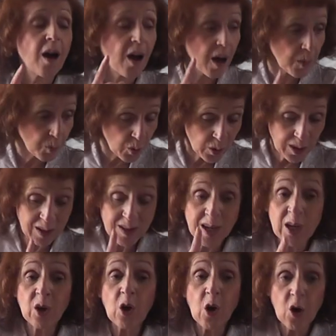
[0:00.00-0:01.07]
I'm going to
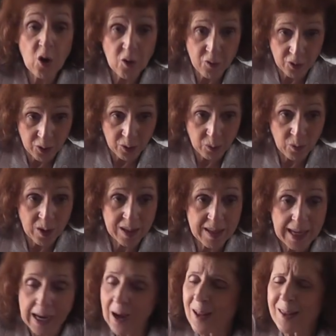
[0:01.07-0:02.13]
take over one
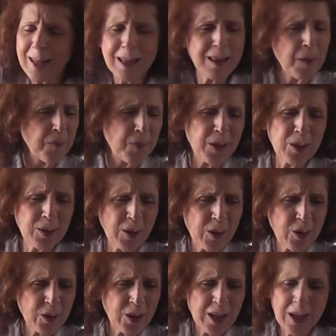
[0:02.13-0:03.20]
day. I'll let them build the
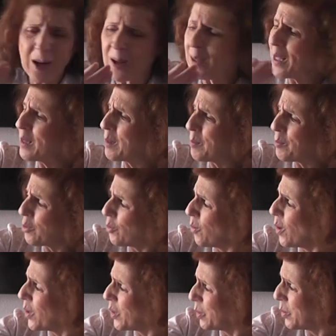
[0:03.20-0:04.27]
whole thing. I'll let them do
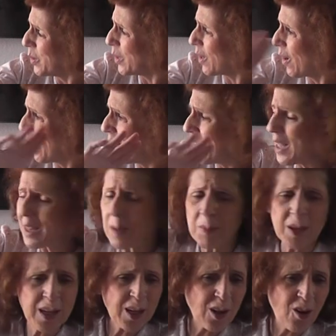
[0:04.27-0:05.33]
all the work. I'll let
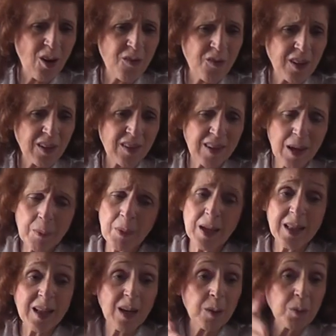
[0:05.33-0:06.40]
them get it all fixed up.
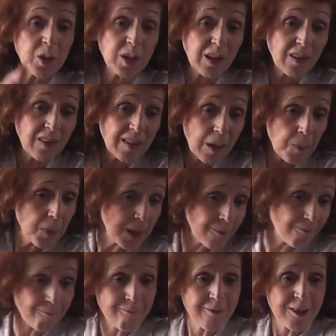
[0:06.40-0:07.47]
And then I'm going to step
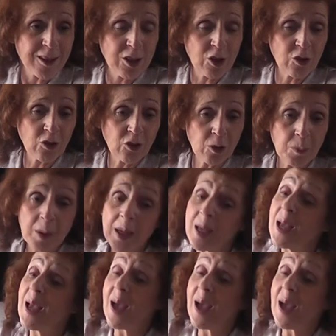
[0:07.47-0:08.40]
in, usurp it.